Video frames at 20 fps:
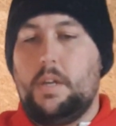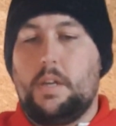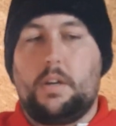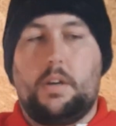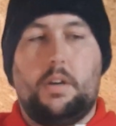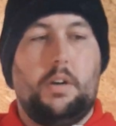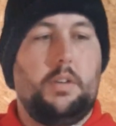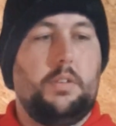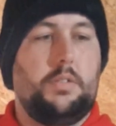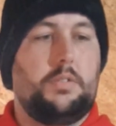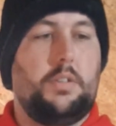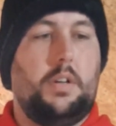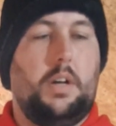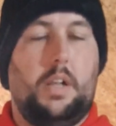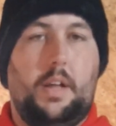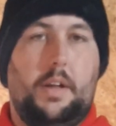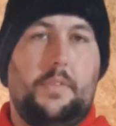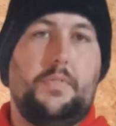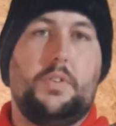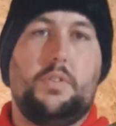Because
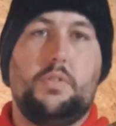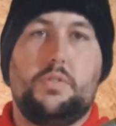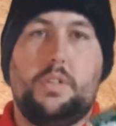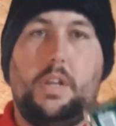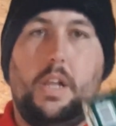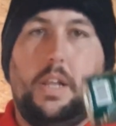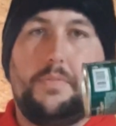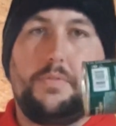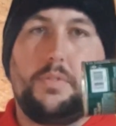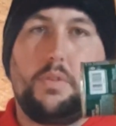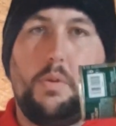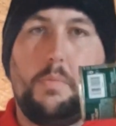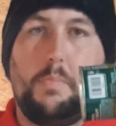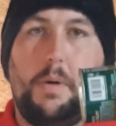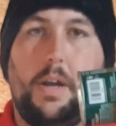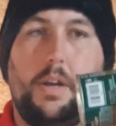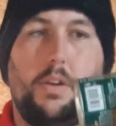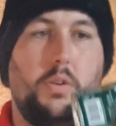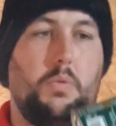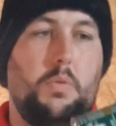if it doesn't, I'll have to go and
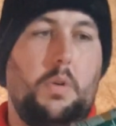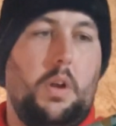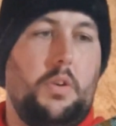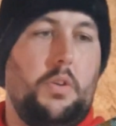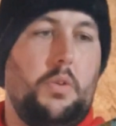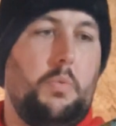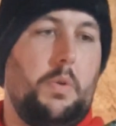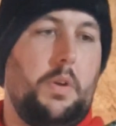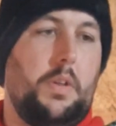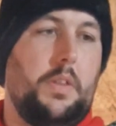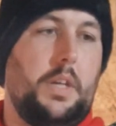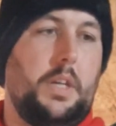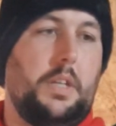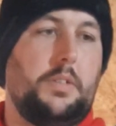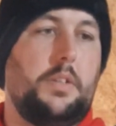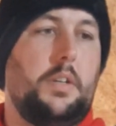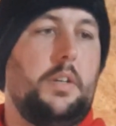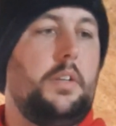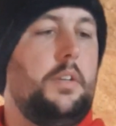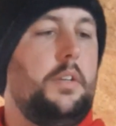buy a new one of
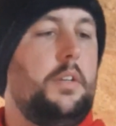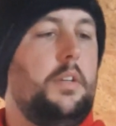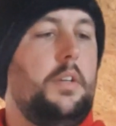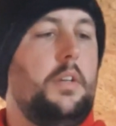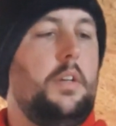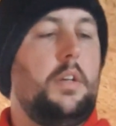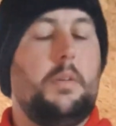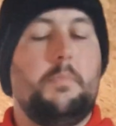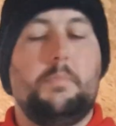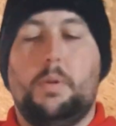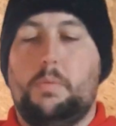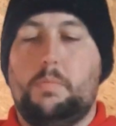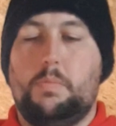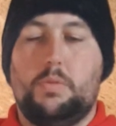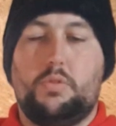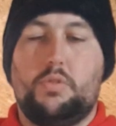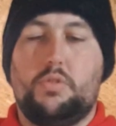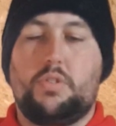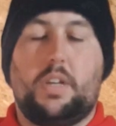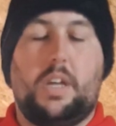these. But
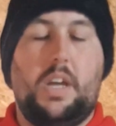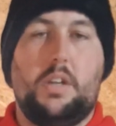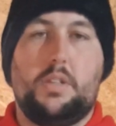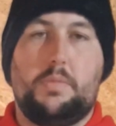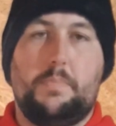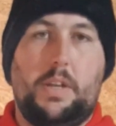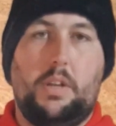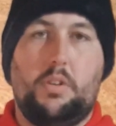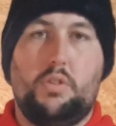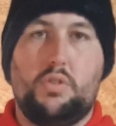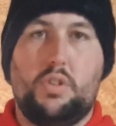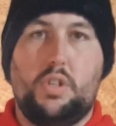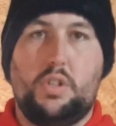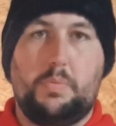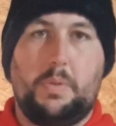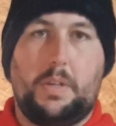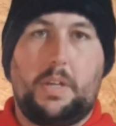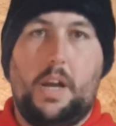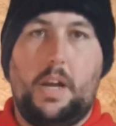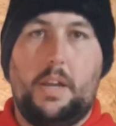we'll just get as many done as
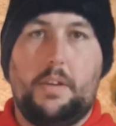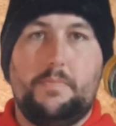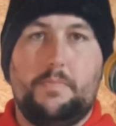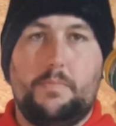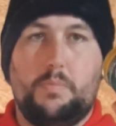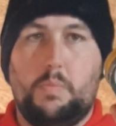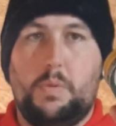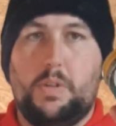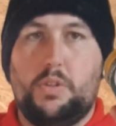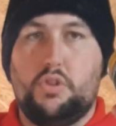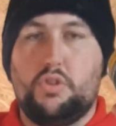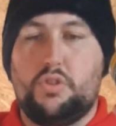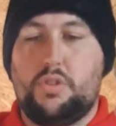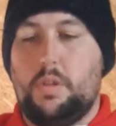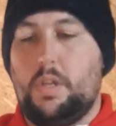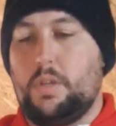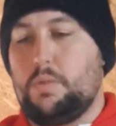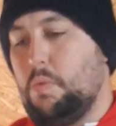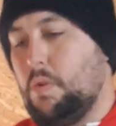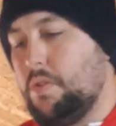we can with just
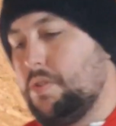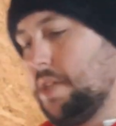this one